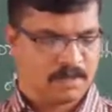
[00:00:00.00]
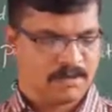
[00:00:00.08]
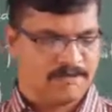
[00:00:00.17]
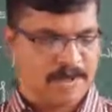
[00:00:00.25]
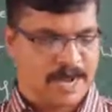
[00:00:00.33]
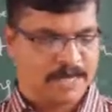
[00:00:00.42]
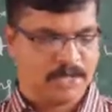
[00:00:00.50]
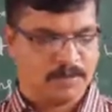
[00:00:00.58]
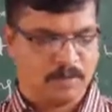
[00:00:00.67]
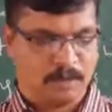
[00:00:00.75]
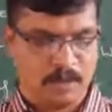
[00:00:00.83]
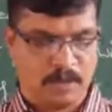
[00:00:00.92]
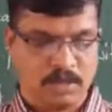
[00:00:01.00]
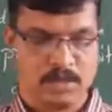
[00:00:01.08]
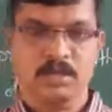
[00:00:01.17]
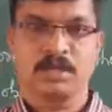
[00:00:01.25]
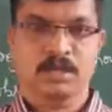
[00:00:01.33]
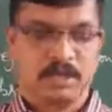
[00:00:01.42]
In fact,
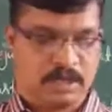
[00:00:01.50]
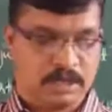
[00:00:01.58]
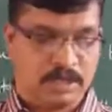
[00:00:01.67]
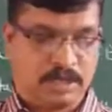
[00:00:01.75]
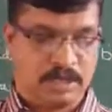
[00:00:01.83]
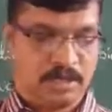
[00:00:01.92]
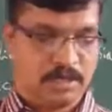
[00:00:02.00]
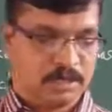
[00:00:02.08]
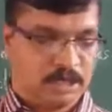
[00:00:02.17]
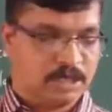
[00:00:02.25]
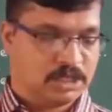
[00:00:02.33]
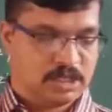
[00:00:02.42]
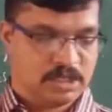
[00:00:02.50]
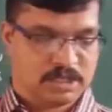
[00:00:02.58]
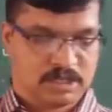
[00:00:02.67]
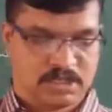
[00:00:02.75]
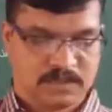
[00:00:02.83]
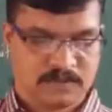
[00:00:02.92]
more, he
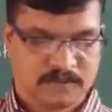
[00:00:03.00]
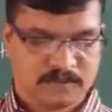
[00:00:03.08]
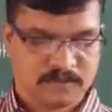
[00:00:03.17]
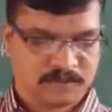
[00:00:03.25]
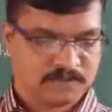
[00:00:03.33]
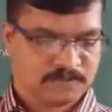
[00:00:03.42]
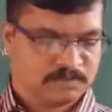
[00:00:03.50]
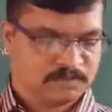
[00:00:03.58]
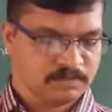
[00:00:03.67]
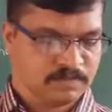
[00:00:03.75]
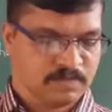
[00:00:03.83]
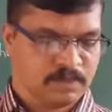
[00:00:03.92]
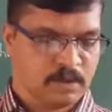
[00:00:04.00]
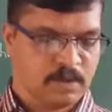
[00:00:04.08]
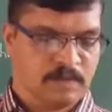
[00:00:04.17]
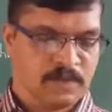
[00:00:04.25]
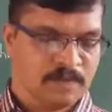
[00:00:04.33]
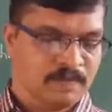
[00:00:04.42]
teaches.
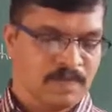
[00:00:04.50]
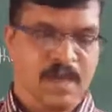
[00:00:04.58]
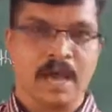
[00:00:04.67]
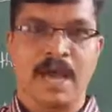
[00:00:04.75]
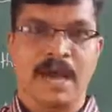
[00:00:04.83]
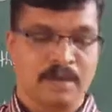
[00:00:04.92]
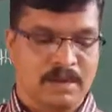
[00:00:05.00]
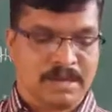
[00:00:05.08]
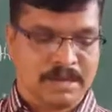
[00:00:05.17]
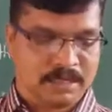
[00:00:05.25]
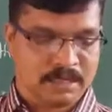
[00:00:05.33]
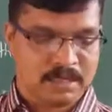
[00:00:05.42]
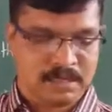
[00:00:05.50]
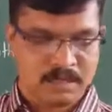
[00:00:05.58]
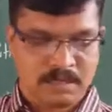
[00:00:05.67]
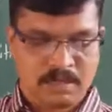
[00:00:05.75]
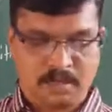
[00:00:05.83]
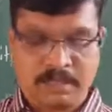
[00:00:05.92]
From him, I have learnt
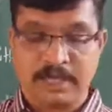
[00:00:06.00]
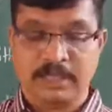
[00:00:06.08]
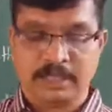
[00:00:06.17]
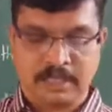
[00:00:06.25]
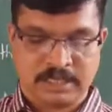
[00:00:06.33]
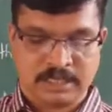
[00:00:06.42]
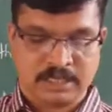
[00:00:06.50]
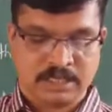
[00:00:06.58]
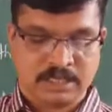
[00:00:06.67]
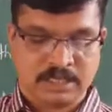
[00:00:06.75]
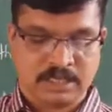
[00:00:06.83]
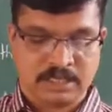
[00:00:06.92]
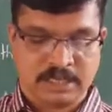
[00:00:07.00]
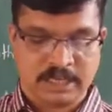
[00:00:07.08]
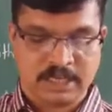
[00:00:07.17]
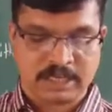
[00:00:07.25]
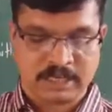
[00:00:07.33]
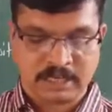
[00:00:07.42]
many
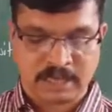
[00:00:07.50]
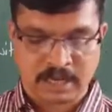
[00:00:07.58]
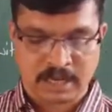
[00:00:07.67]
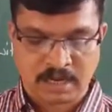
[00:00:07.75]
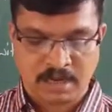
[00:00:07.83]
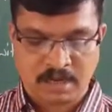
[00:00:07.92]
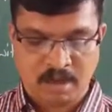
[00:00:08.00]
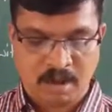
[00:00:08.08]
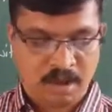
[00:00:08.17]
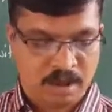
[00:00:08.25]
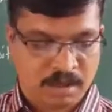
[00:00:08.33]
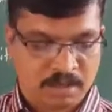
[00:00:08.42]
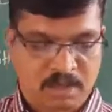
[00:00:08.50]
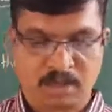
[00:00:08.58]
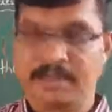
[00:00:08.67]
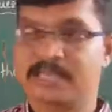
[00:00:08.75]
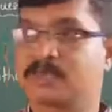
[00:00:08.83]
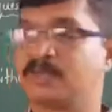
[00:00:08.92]
things that are hard
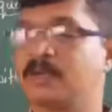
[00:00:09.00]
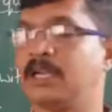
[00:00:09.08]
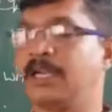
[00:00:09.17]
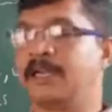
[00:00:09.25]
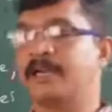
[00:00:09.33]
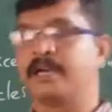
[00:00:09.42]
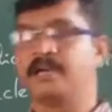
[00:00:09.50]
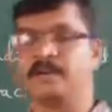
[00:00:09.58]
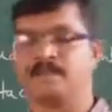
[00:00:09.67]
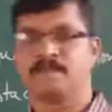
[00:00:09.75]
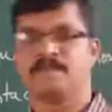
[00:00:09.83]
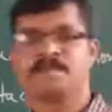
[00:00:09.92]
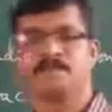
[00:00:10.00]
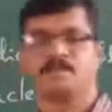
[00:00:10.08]
to explain.